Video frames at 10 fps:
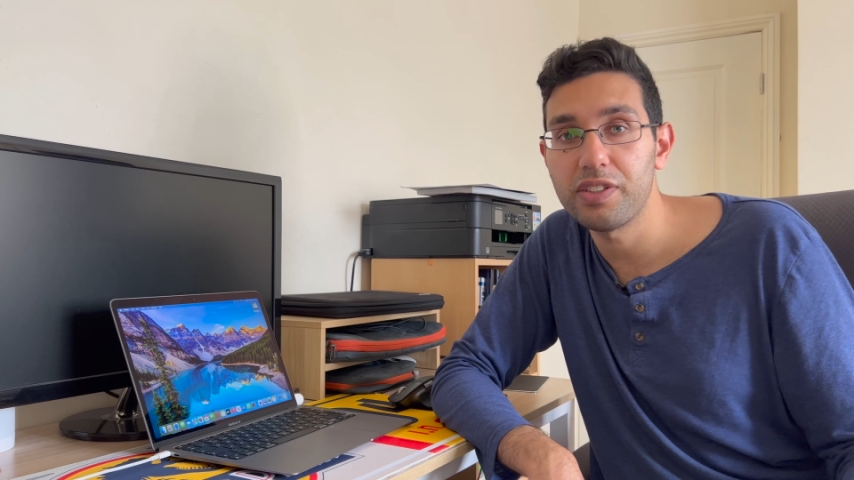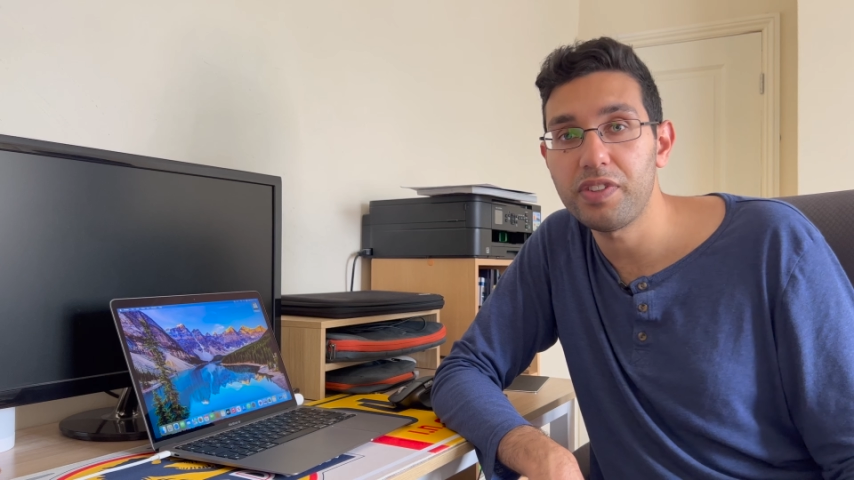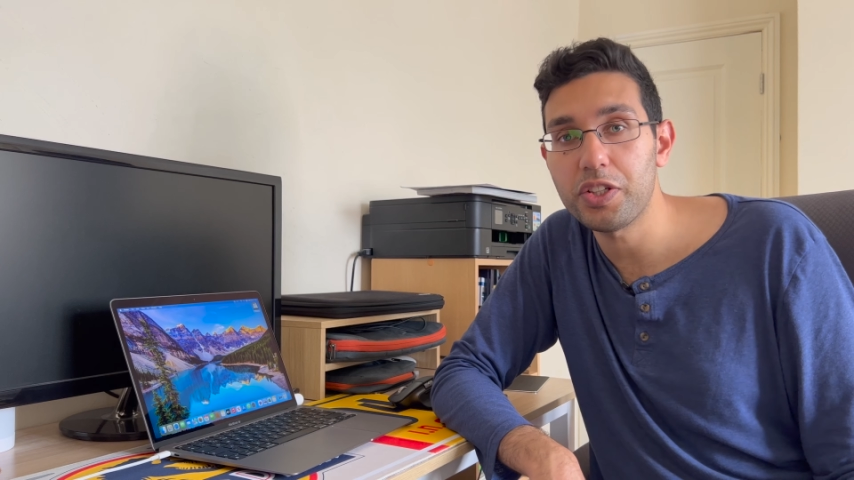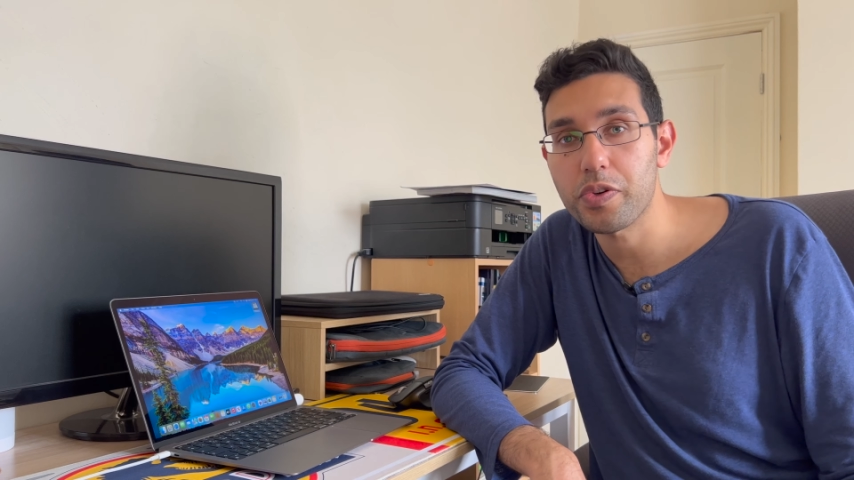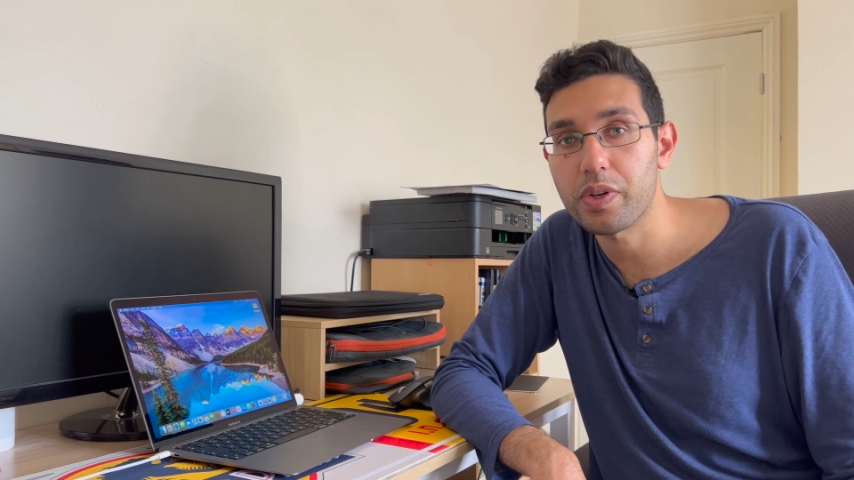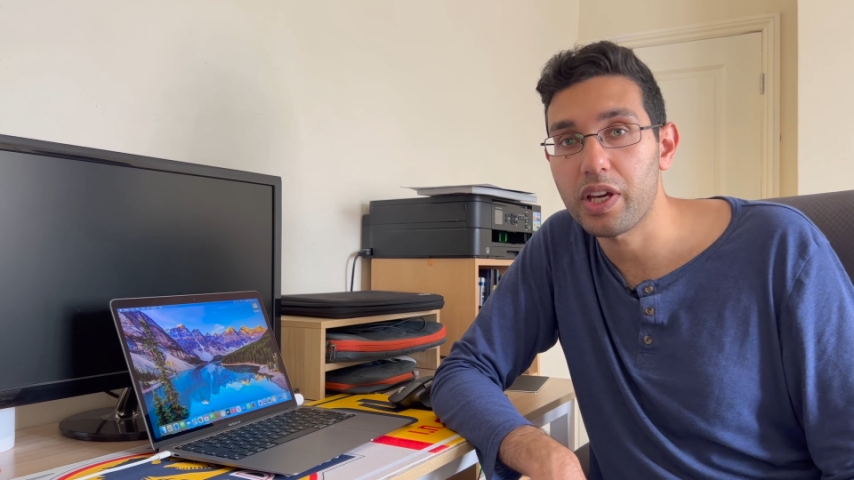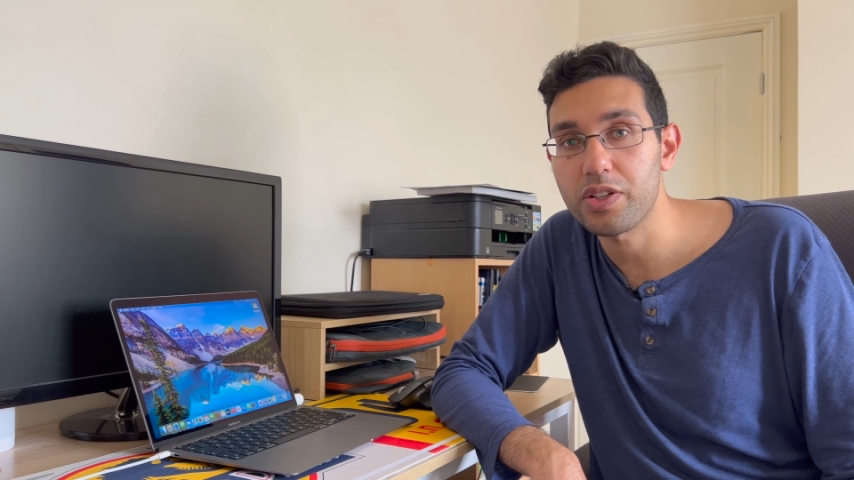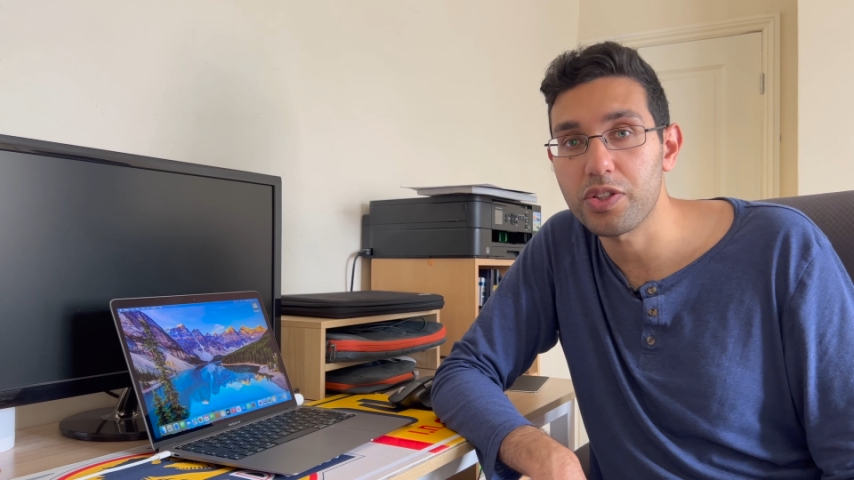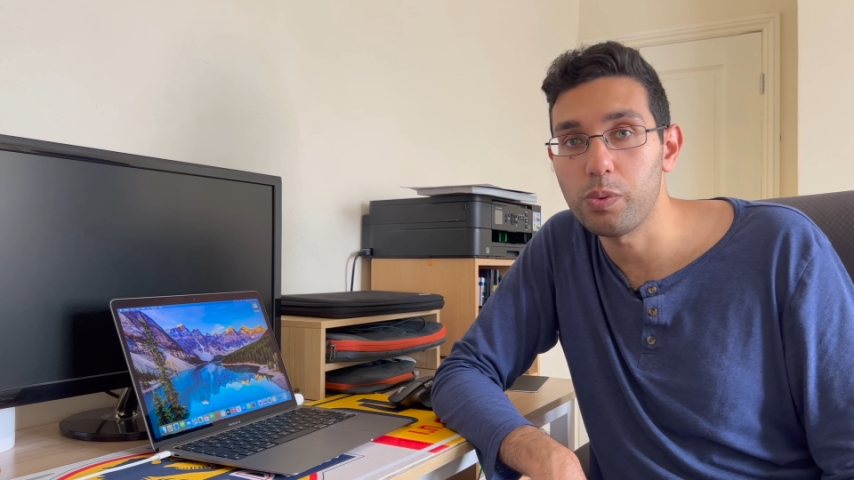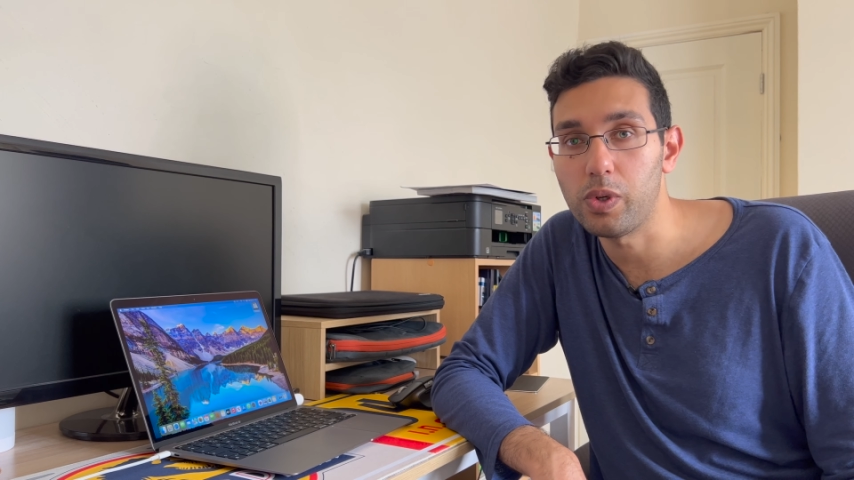feature in
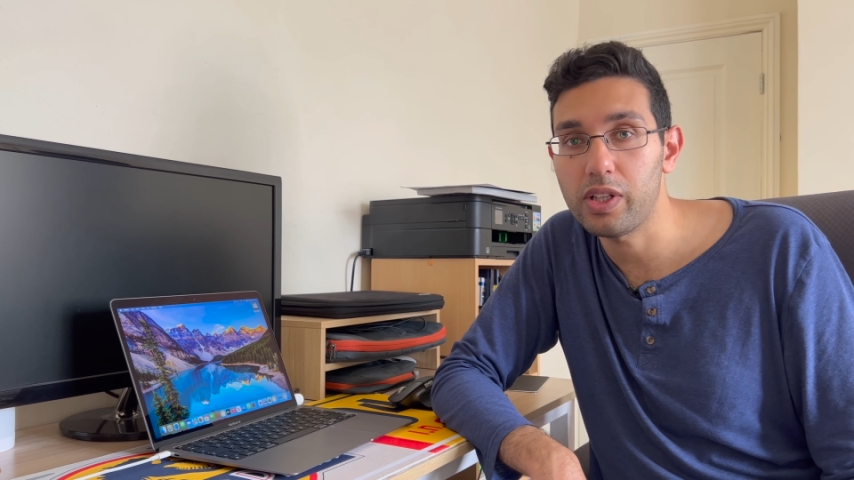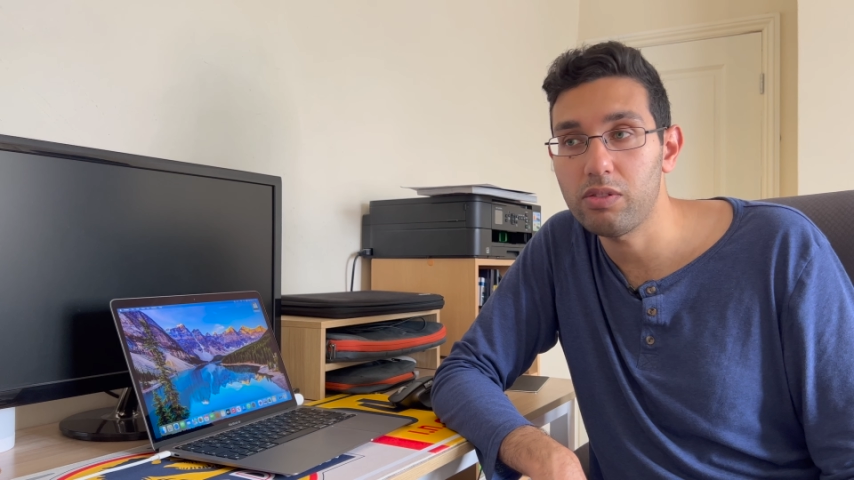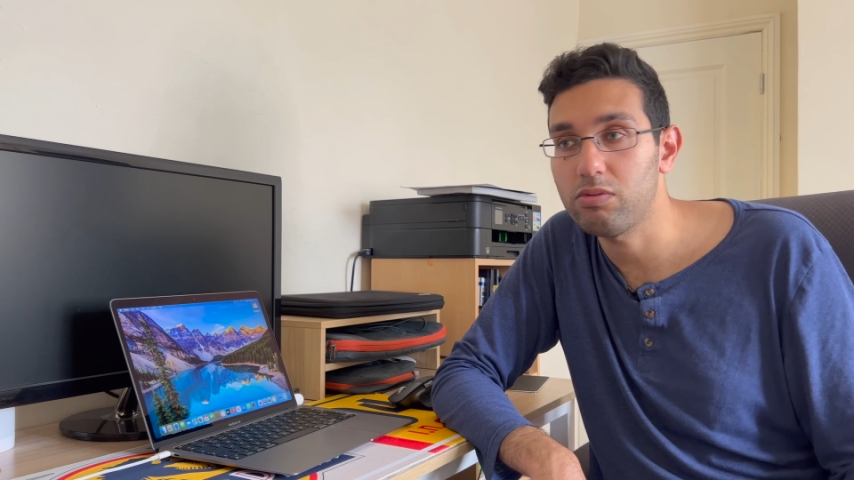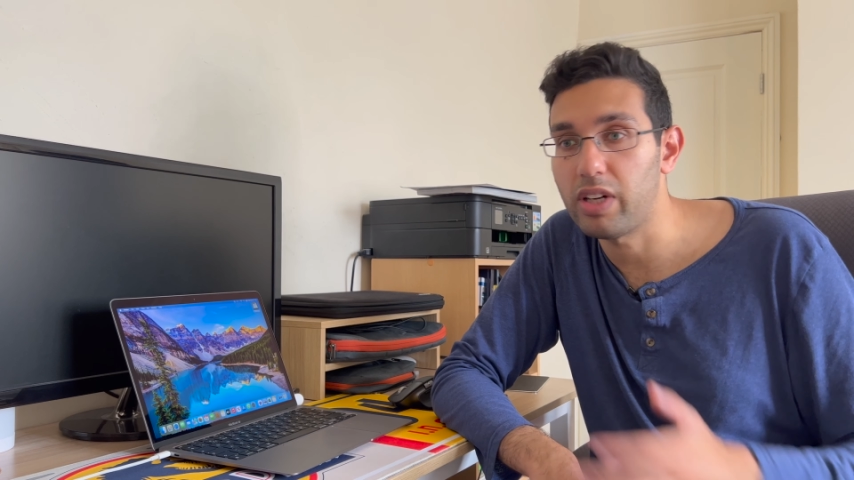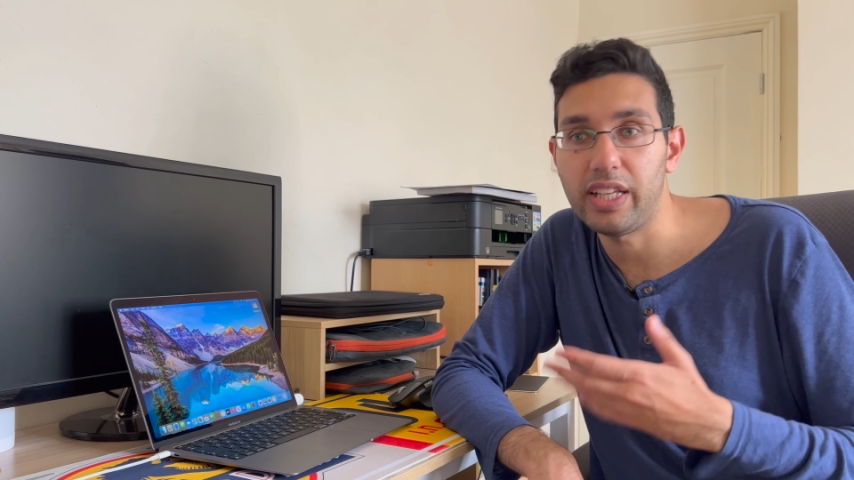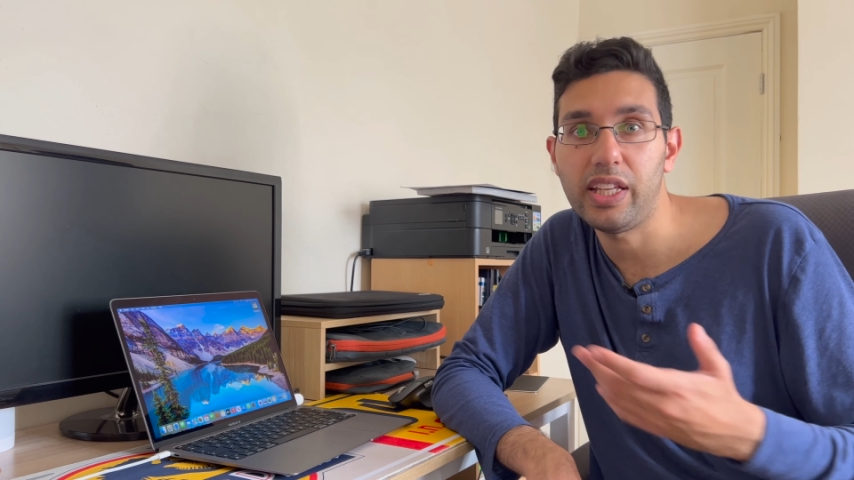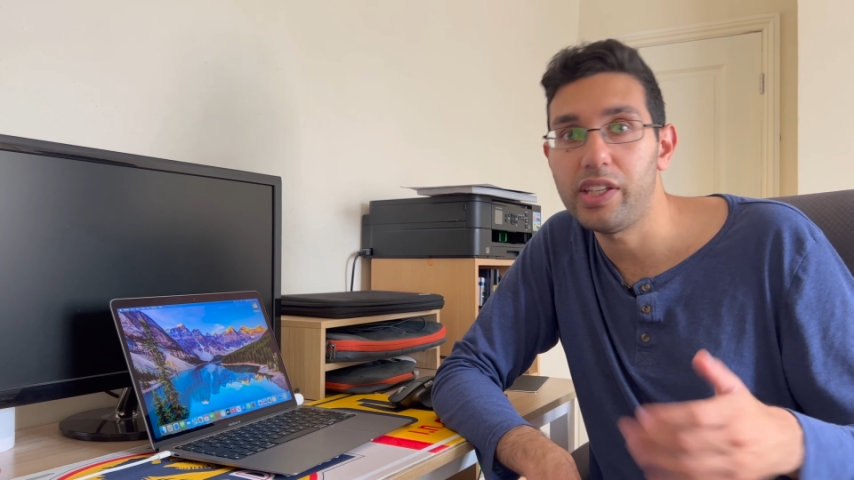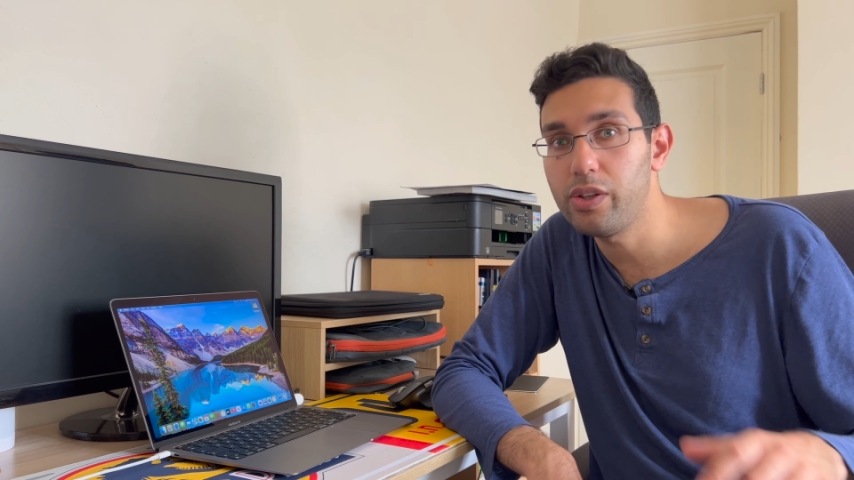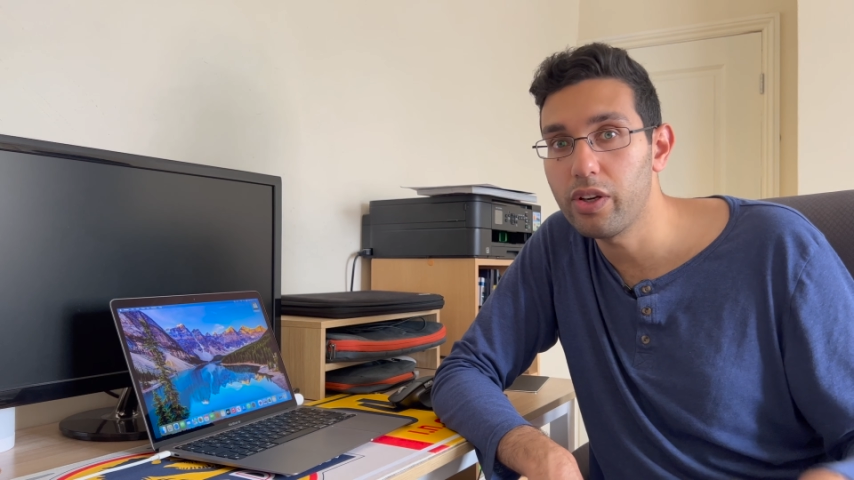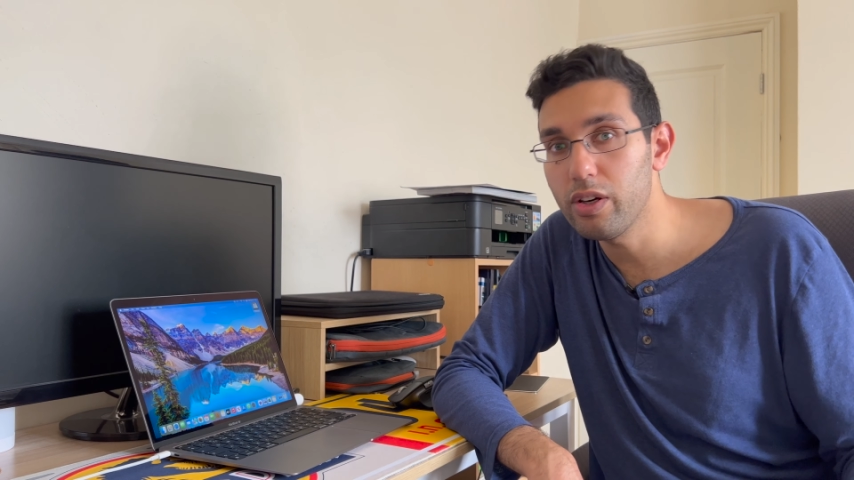case you want it, and there
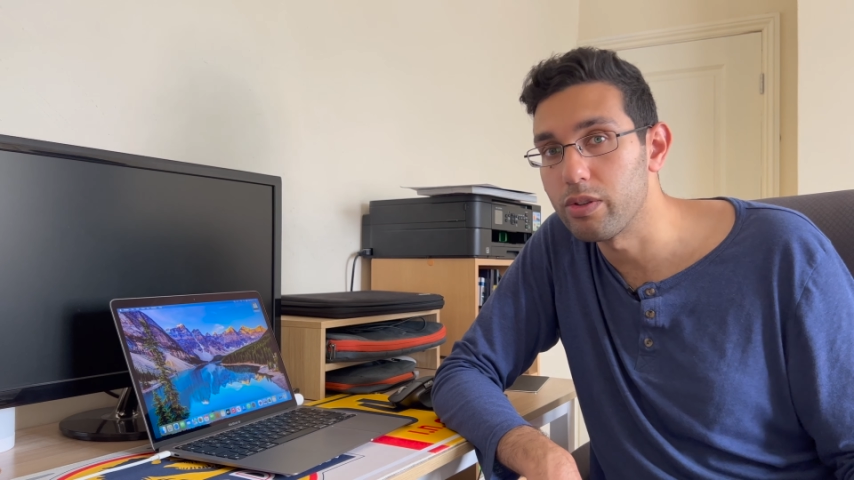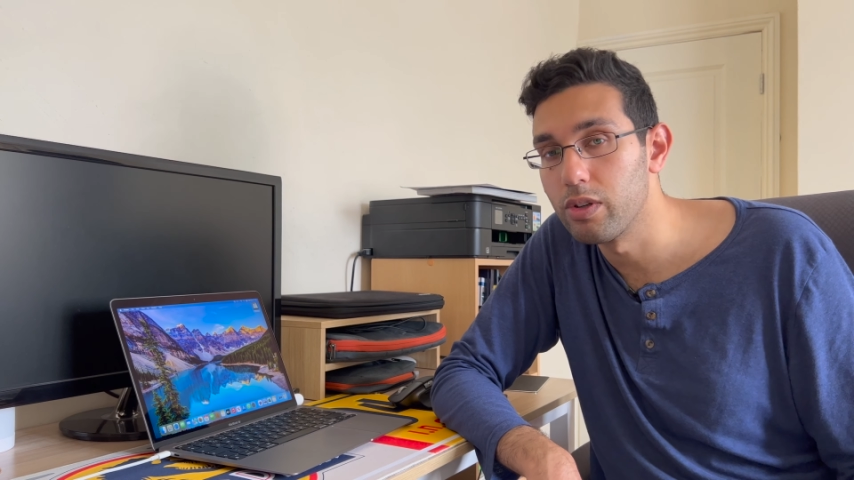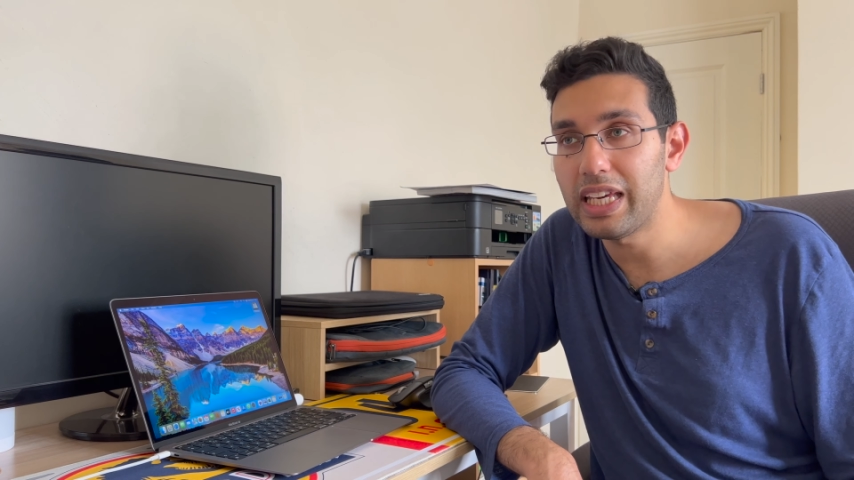you go.